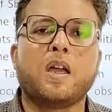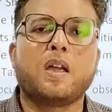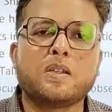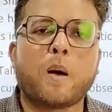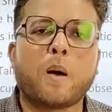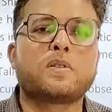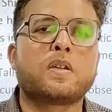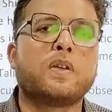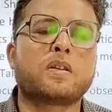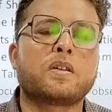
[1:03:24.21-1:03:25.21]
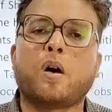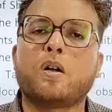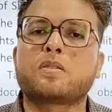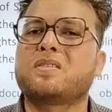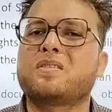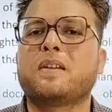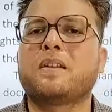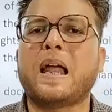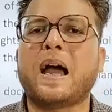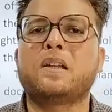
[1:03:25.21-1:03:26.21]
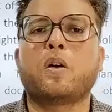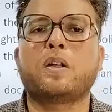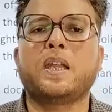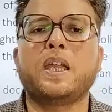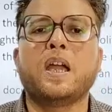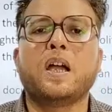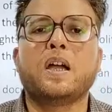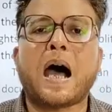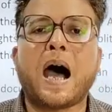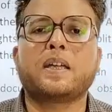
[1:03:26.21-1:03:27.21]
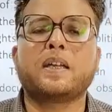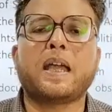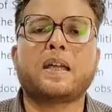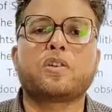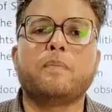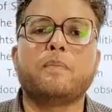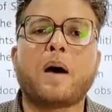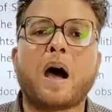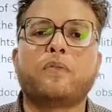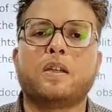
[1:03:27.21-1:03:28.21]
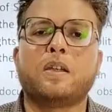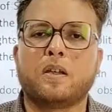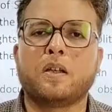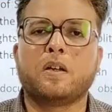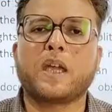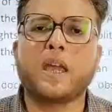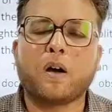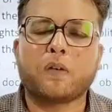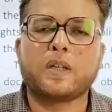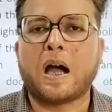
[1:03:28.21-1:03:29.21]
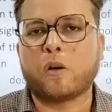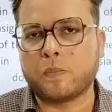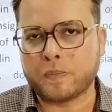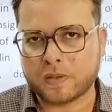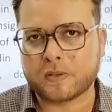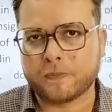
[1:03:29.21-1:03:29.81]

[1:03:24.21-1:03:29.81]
His observation also shed light on the architectural marvel, okay, of the Ahoms.